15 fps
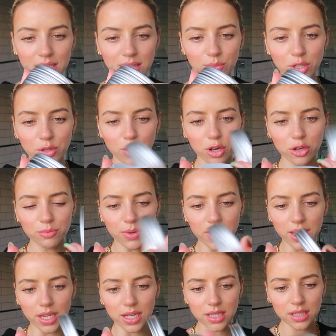and then when you
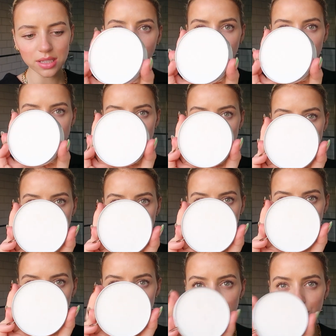open it, it has the
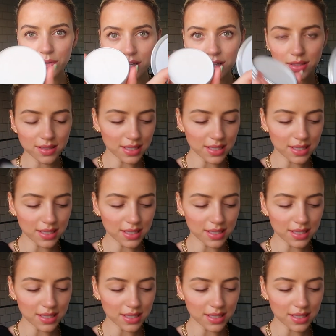soap and the